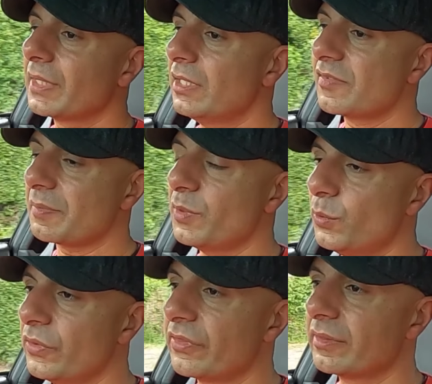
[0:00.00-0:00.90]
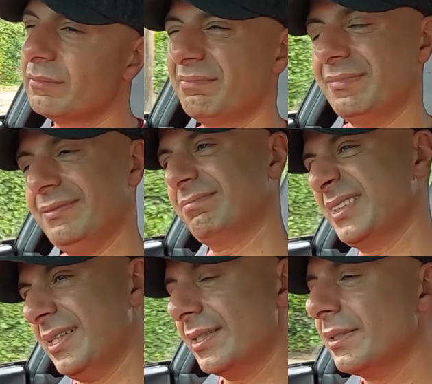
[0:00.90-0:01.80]
who lives up north,
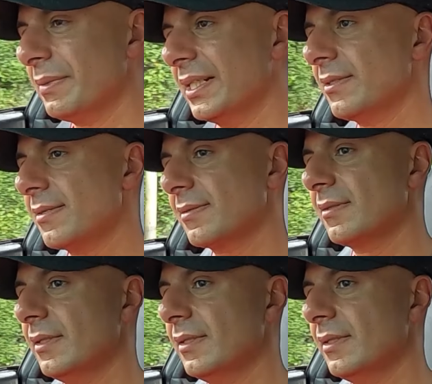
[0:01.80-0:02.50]
kind of in the Midlands,